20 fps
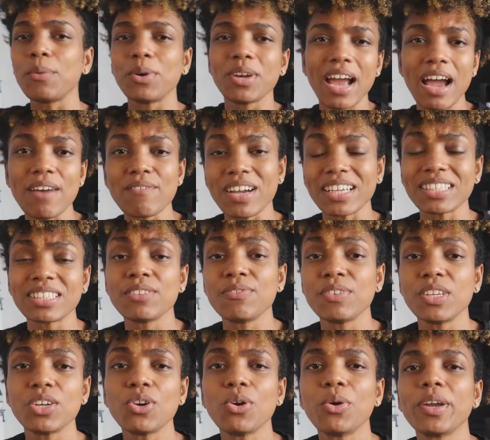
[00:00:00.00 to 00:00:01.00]
I want to have
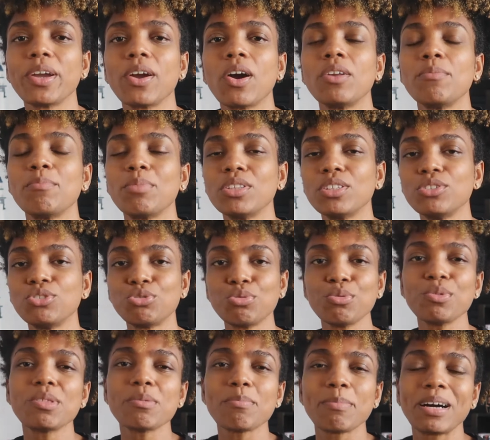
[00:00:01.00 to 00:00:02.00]
activity going on. But the
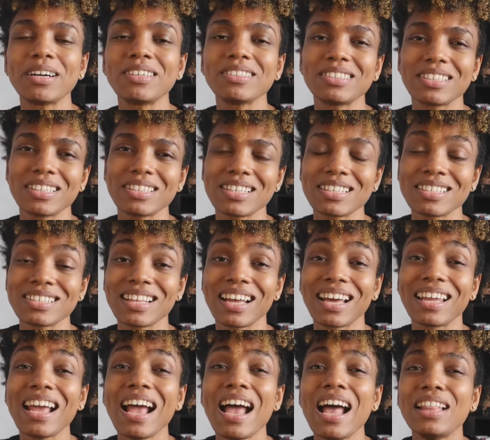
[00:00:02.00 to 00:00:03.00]
truth about it is
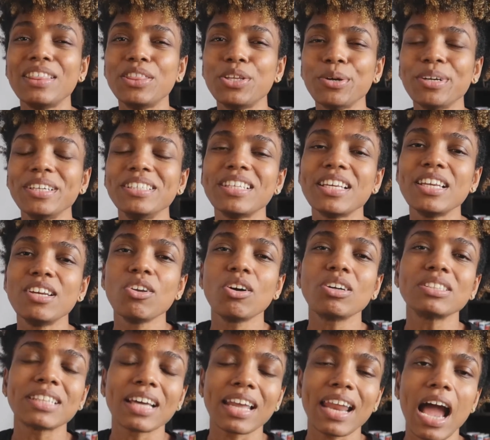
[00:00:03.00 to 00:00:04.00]
that there is a
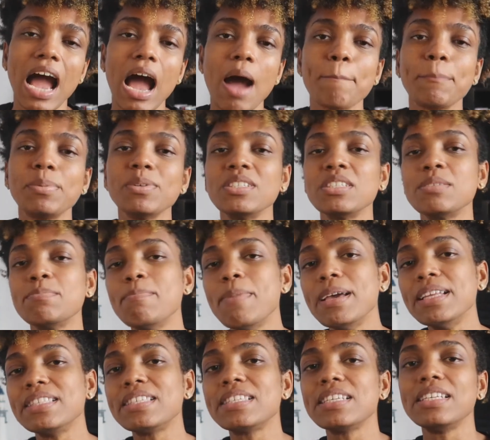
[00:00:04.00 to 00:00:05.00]
lot that happens
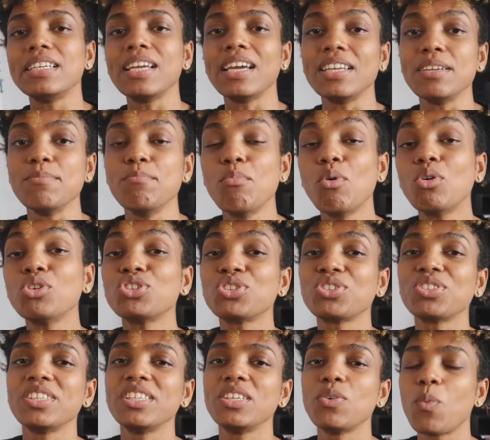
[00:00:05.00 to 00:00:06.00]
mentally and
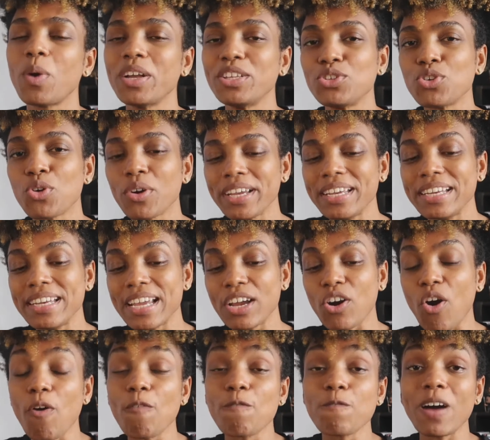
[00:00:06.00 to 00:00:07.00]
emotionally when you're in
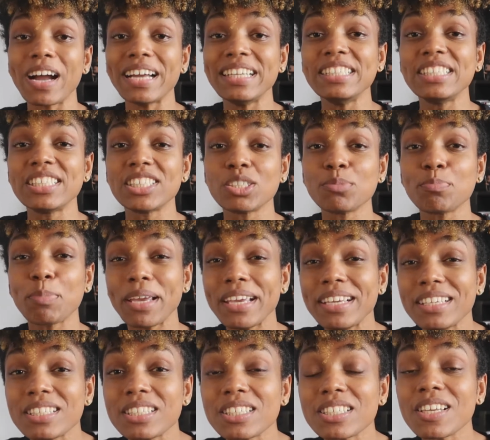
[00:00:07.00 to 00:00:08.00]
a confined
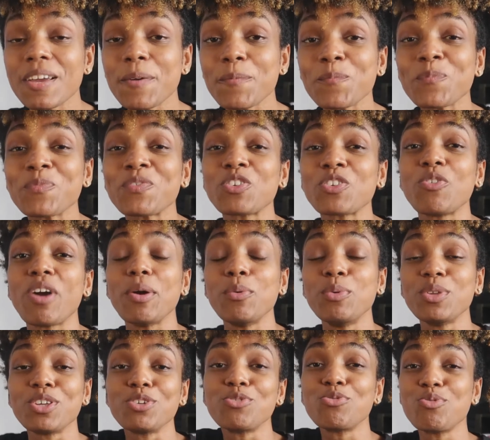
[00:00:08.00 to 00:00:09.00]
space,
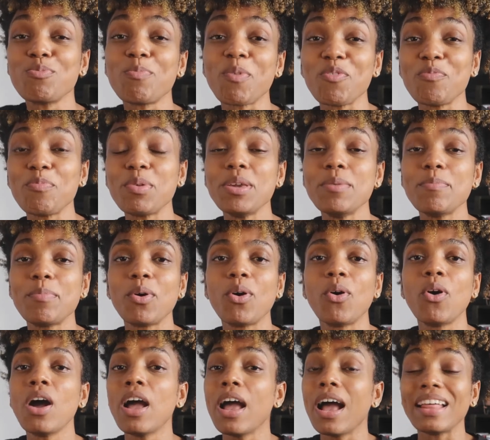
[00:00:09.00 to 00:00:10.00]
right, with a group of
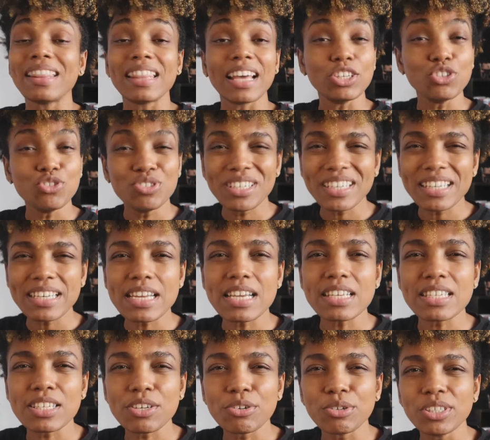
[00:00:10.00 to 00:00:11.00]
people that you didn't
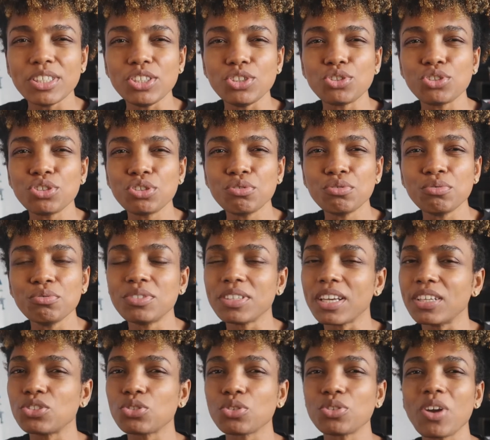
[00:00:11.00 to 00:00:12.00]
necessarily
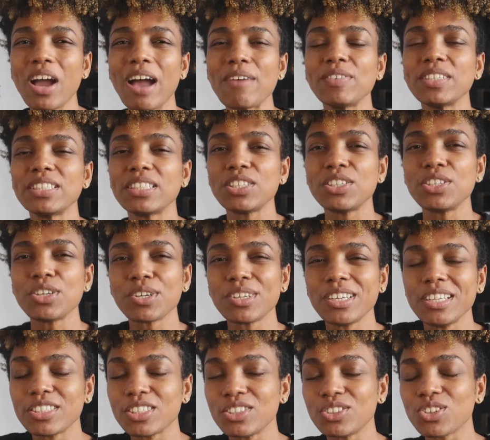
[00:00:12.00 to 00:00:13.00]
choose, and so you're having
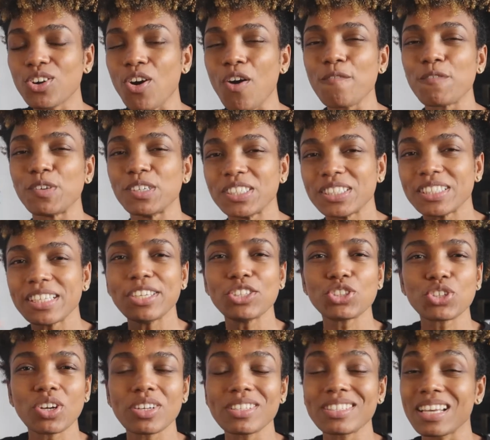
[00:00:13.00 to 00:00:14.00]
to listen to
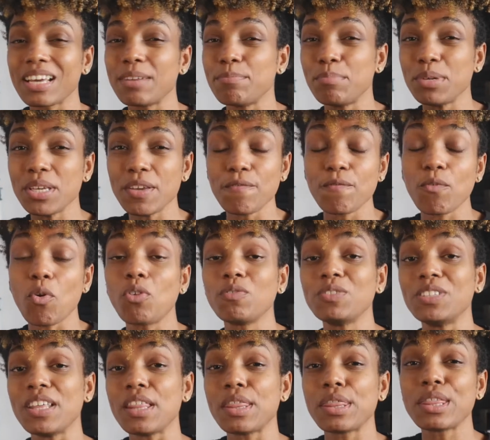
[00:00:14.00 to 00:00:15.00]
conversations and be
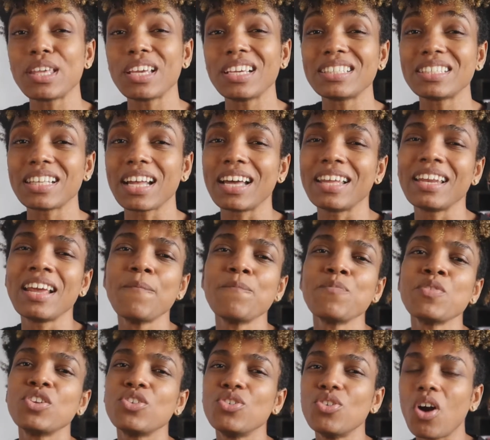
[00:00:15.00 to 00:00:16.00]
involved in things that,
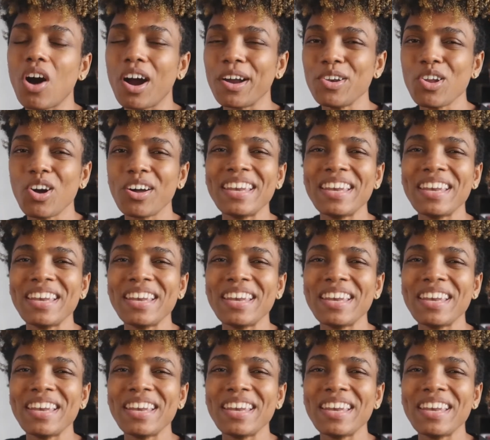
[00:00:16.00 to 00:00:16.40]
you know, are